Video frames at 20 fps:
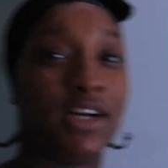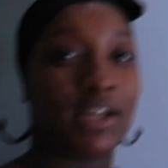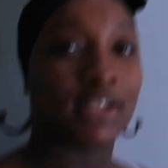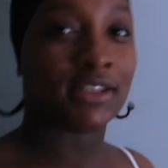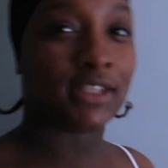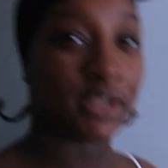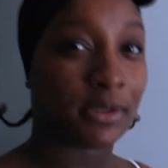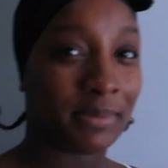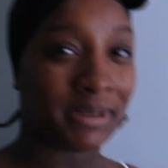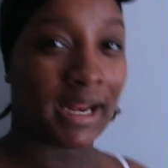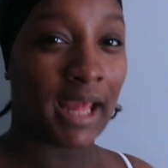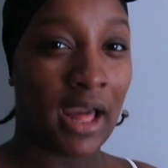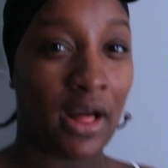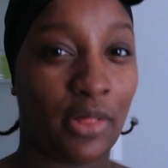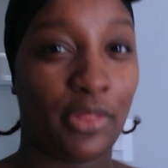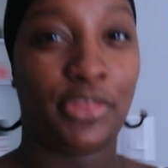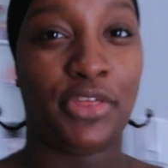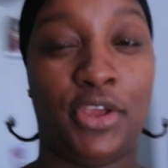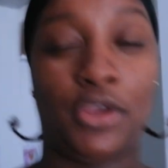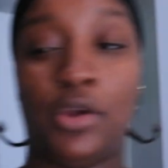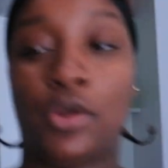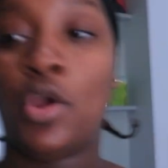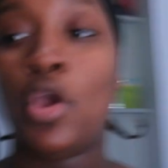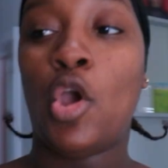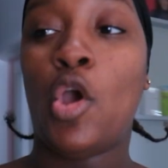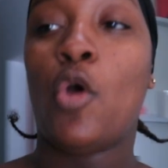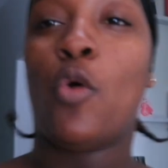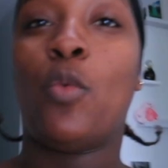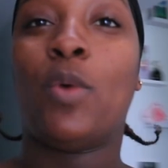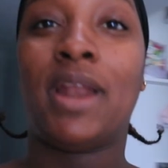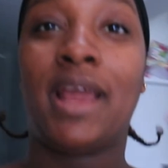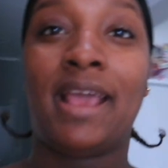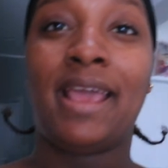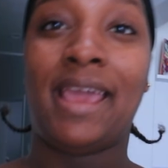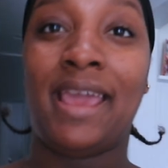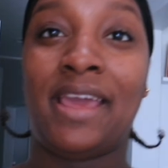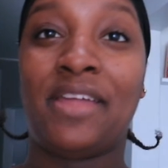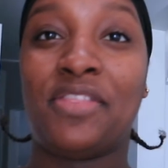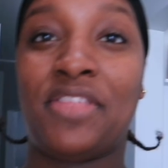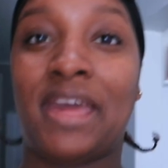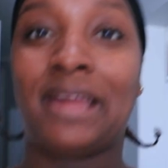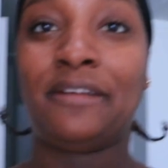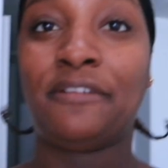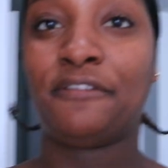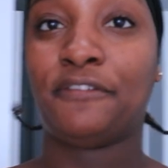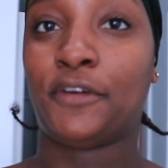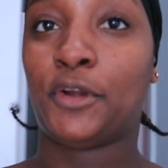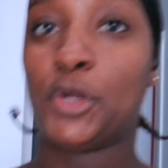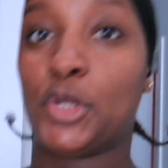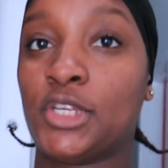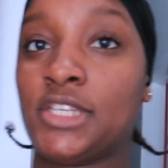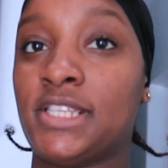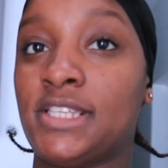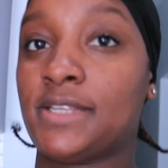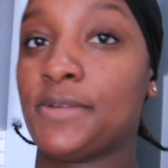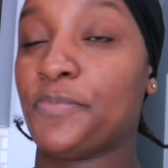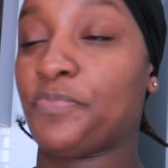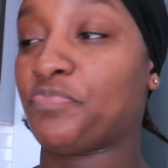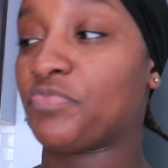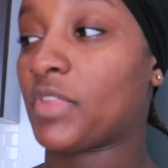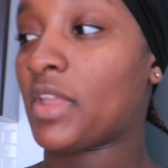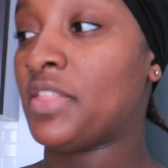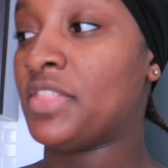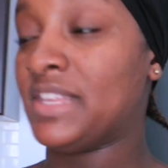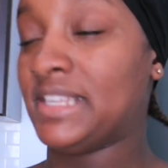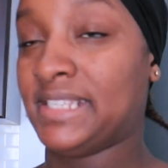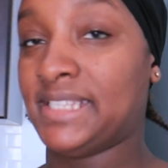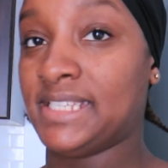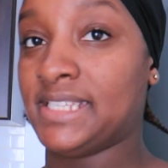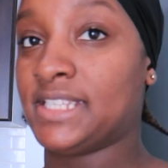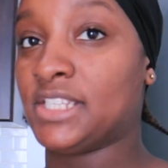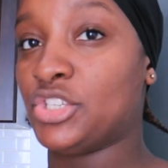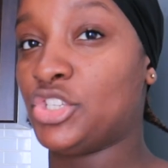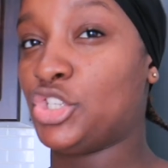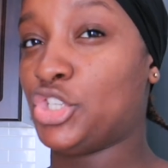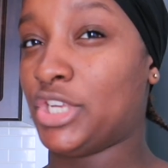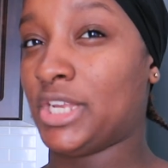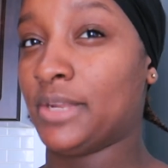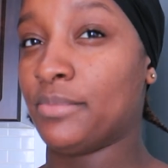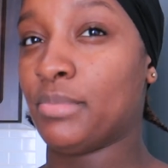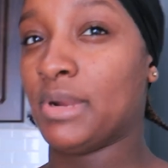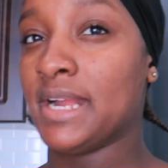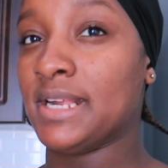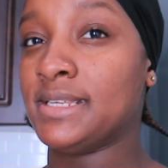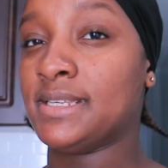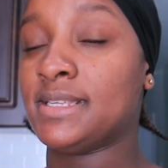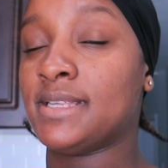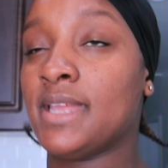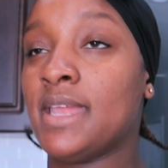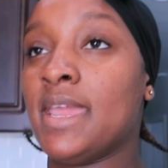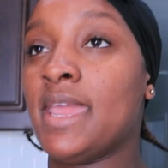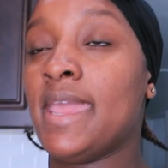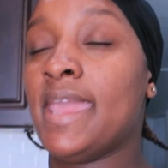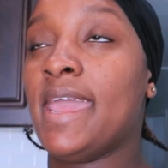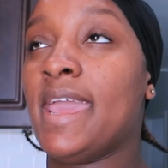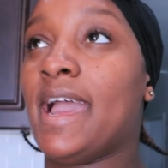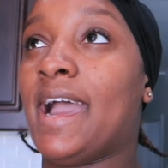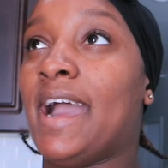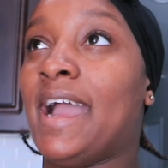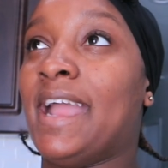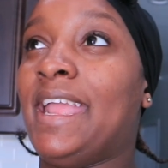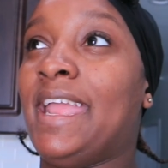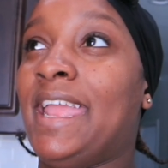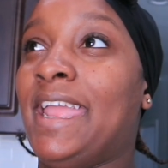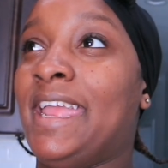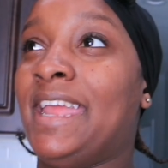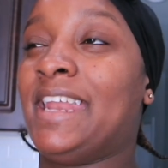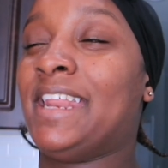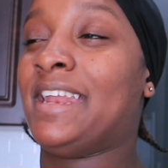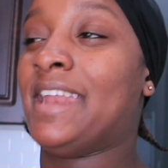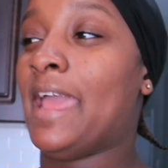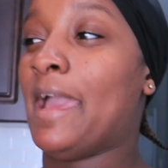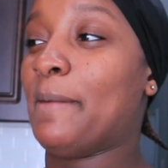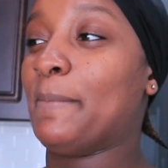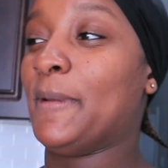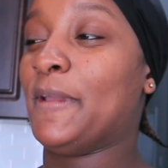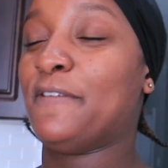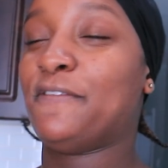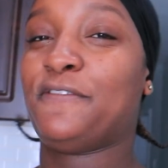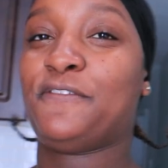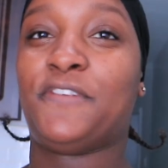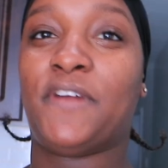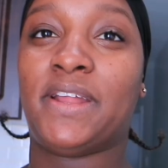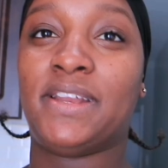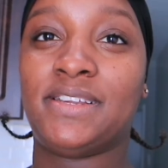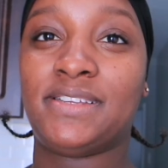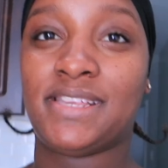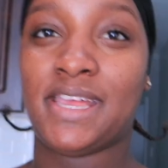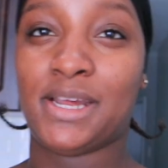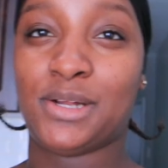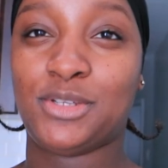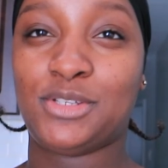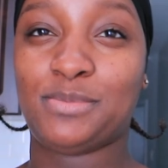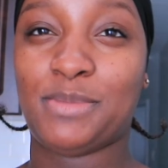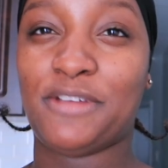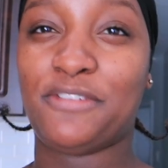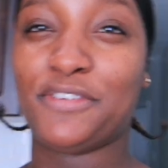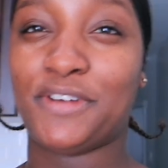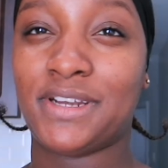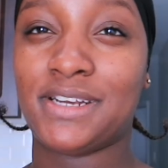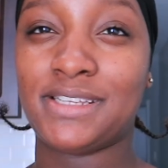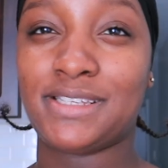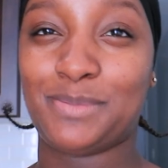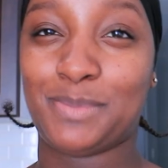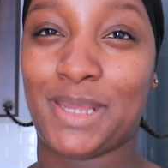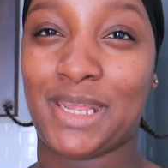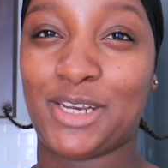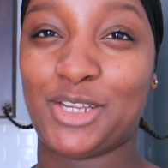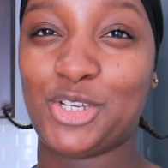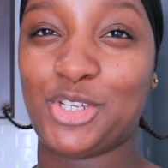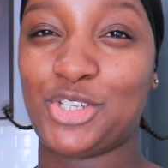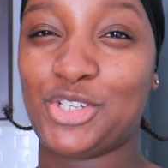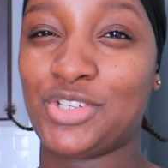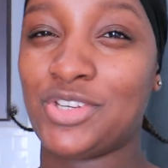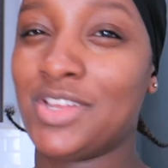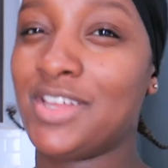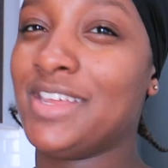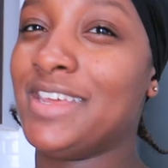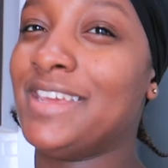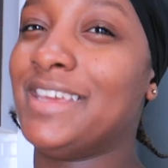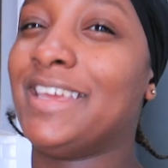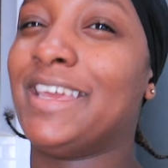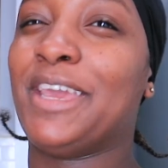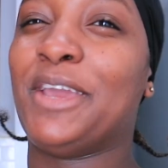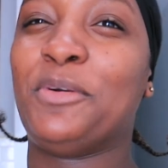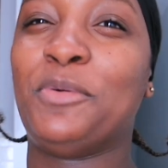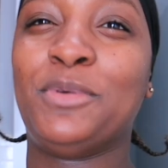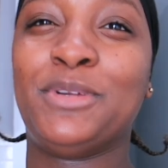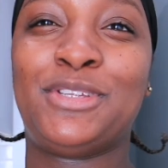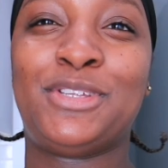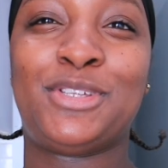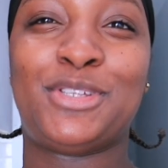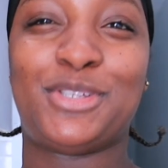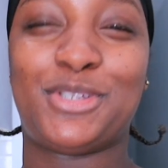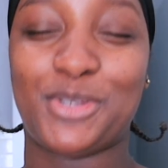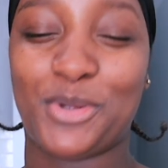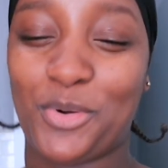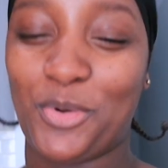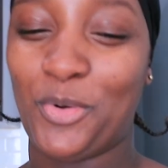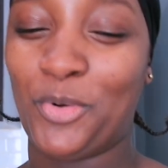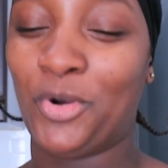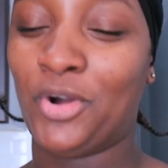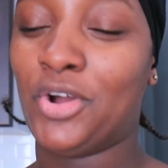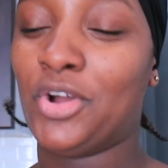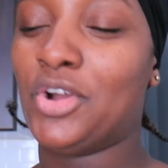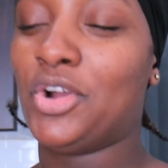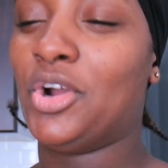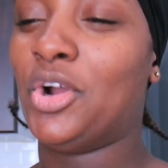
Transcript: a little bit healthier. When I ate that first, this seasoned chicken breast, I ate it at my friend's house. My friend is Spanish. It was so